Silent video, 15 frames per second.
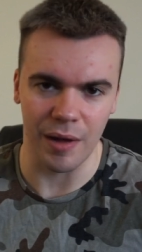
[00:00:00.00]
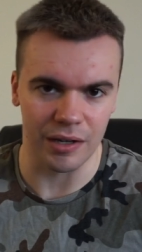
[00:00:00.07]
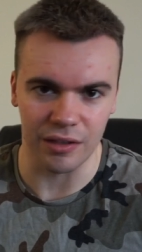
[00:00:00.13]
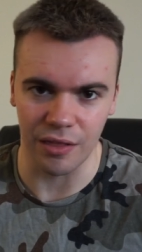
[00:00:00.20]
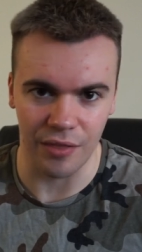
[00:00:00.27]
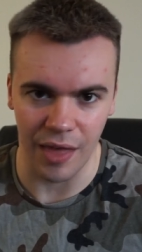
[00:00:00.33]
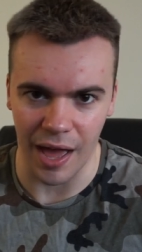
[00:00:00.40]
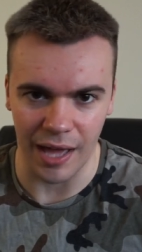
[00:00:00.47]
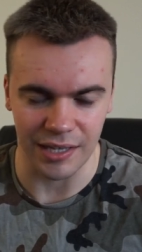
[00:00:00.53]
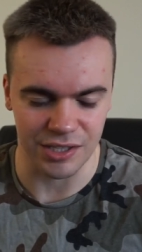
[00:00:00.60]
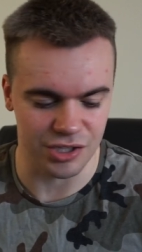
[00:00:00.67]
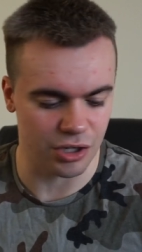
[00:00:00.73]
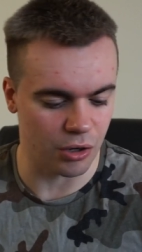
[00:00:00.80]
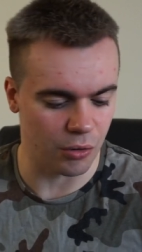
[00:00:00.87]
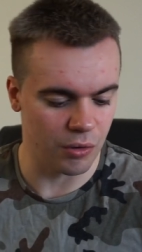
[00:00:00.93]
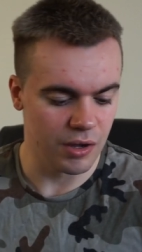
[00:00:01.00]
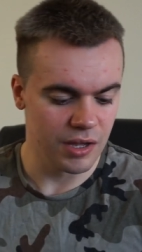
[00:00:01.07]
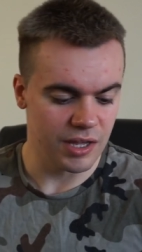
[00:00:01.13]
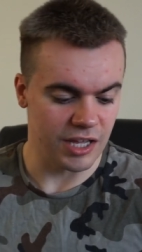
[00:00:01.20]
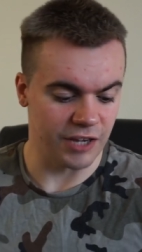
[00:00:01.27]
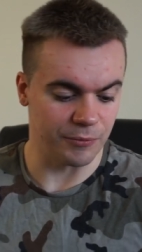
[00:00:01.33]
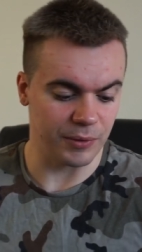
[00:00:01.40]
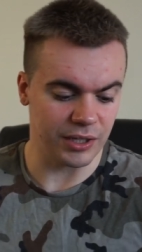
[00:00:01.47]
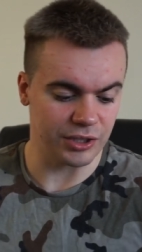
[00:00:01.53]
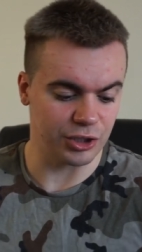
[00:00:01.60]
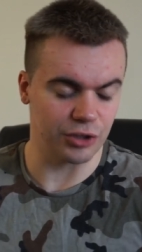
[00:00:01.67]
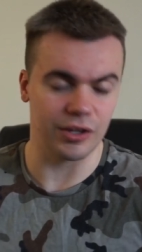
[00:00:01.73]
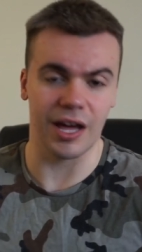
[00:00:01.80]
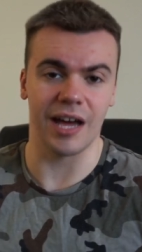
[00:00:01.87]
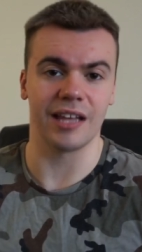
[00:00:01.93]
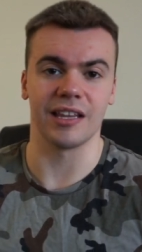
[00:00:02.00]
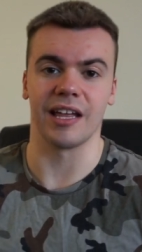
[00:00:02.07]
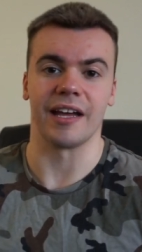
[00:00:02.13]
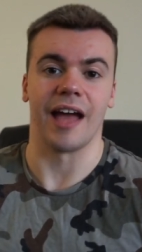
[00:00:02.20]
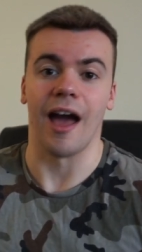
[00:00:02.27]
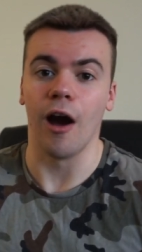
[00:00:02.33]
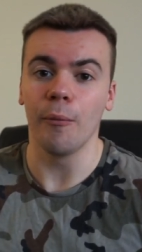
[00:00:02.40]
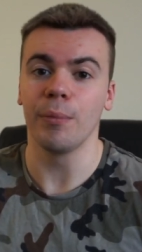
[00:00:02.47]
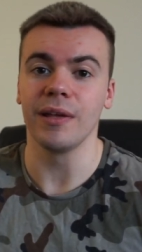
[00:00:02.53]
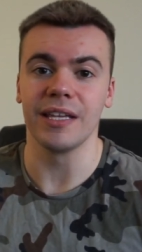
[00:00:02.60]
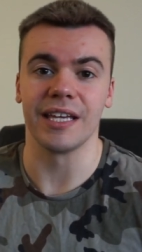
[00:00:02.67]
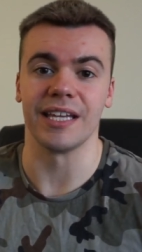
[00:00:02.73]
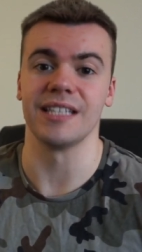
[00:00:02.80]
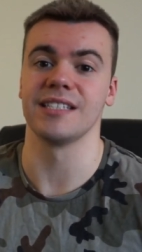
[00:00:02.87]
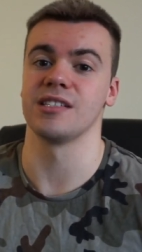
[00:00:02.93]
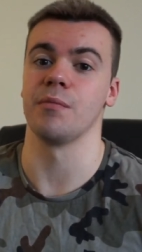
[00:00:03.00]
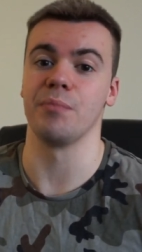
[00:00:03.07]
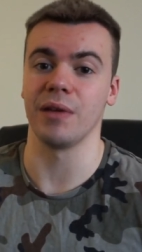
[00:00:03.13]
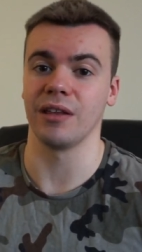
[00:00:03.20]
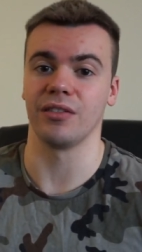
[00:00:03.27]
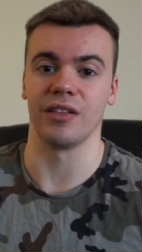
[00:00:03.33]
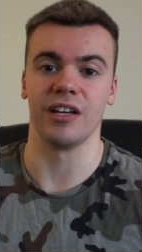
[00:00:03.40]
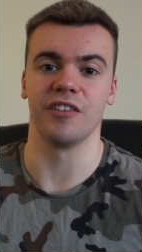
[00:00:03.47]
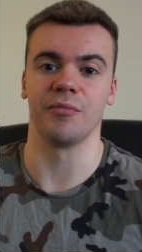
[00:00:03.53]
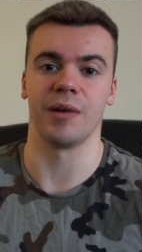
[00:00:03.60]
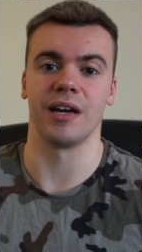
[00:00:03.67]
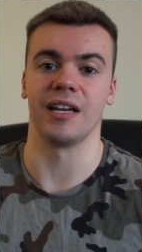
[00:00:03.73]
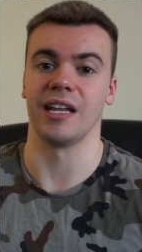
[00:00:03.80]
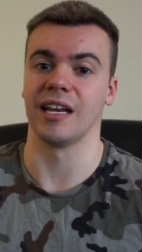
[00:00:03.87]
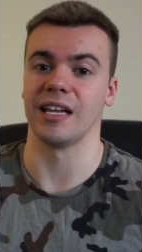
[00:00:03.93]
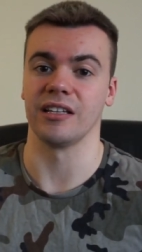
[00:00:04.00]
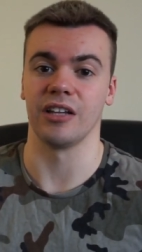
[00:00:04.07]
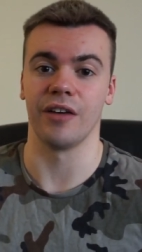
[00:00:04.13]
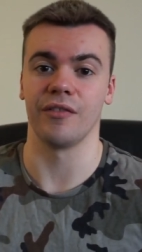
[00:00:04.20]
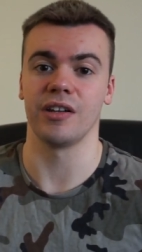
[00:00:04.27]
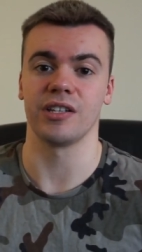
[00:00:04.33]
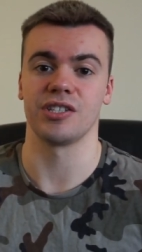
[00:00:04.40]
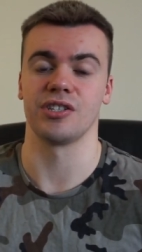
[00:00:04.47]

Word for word: better than that. So if we could do that, like helping kids is a big thing of mine and I love it.